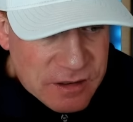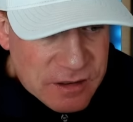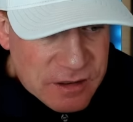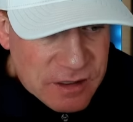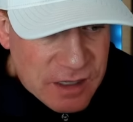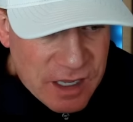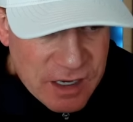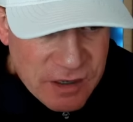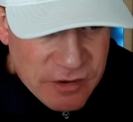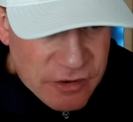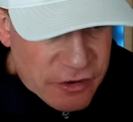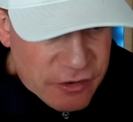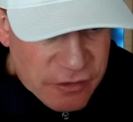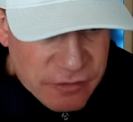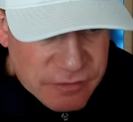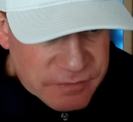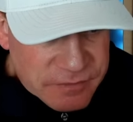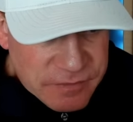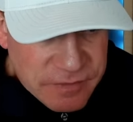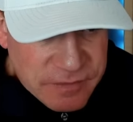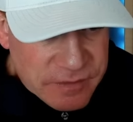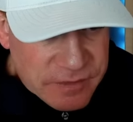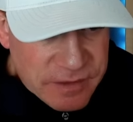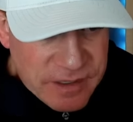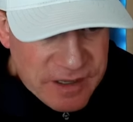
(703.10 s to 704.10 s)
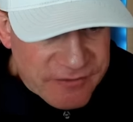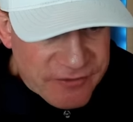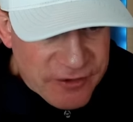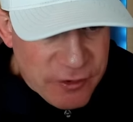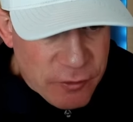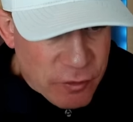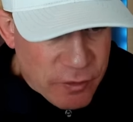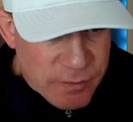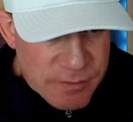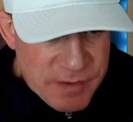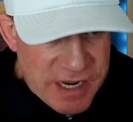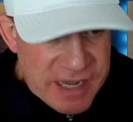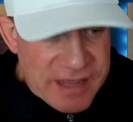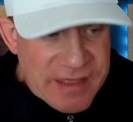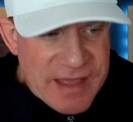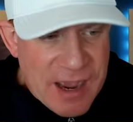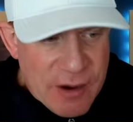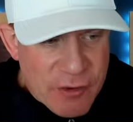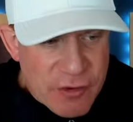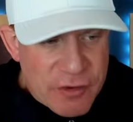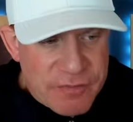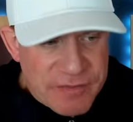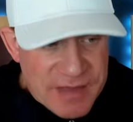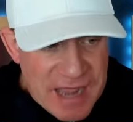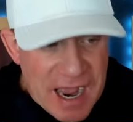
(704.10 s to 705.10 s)
I don't know. If it were me, that
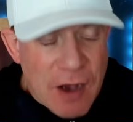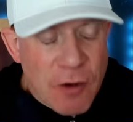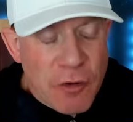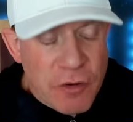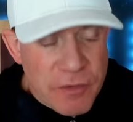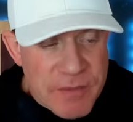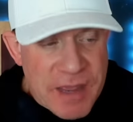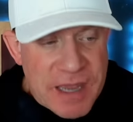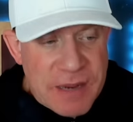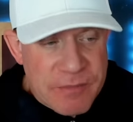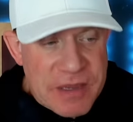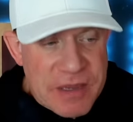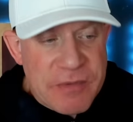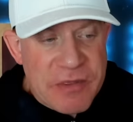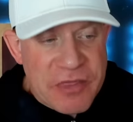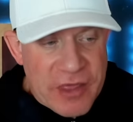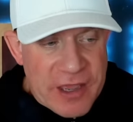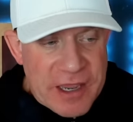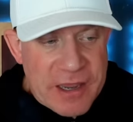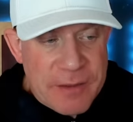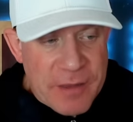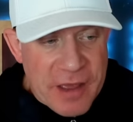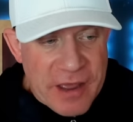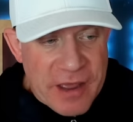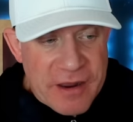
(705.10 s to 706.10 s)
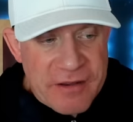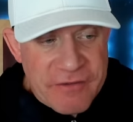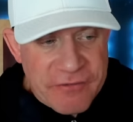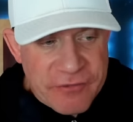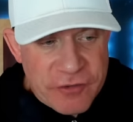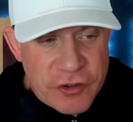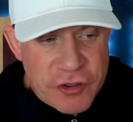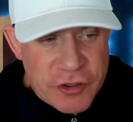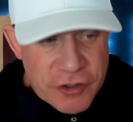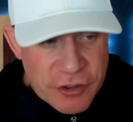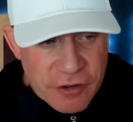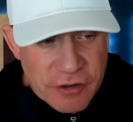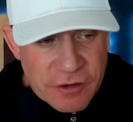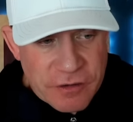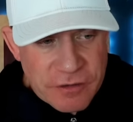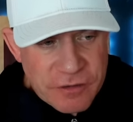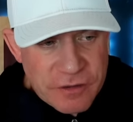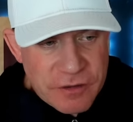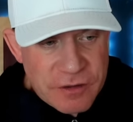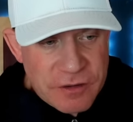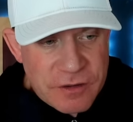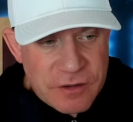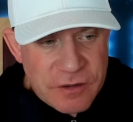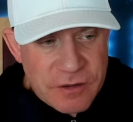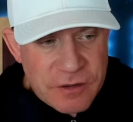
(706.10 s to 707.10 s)
would that would make me think about it for sure.
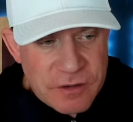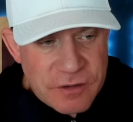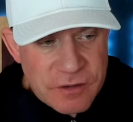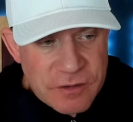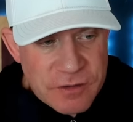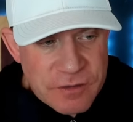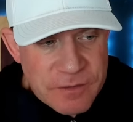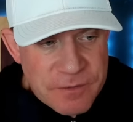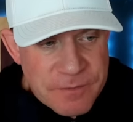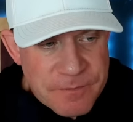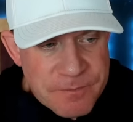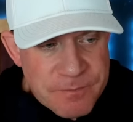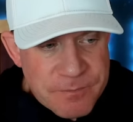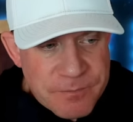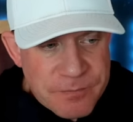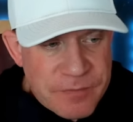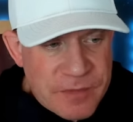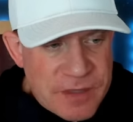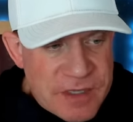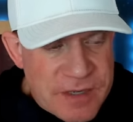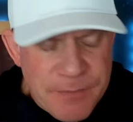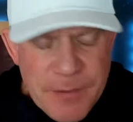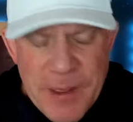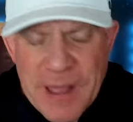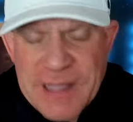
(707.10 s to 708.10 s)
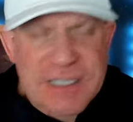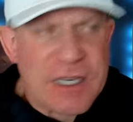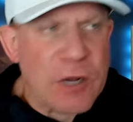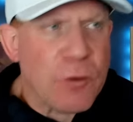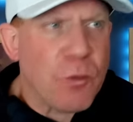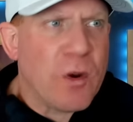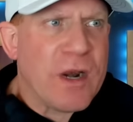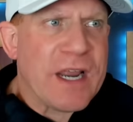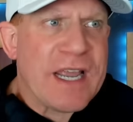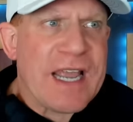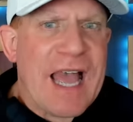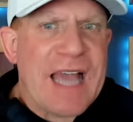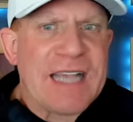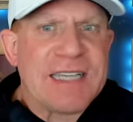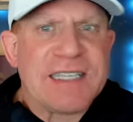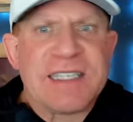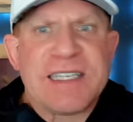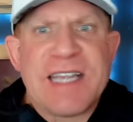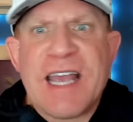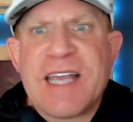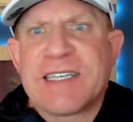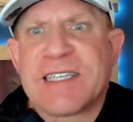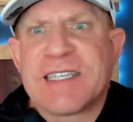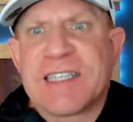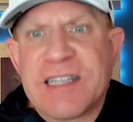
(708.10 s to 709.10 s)
Depends on what a guy
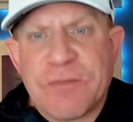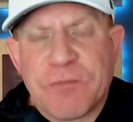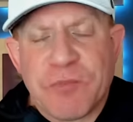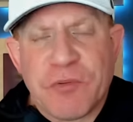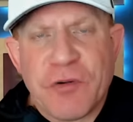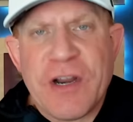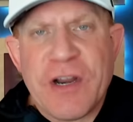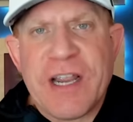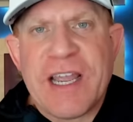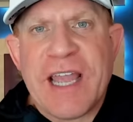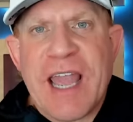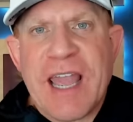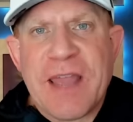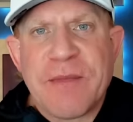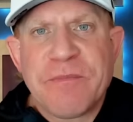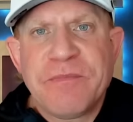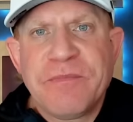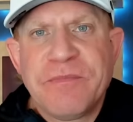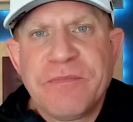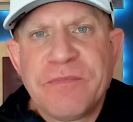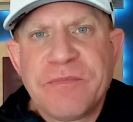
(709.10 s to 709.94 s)
says in the pregame,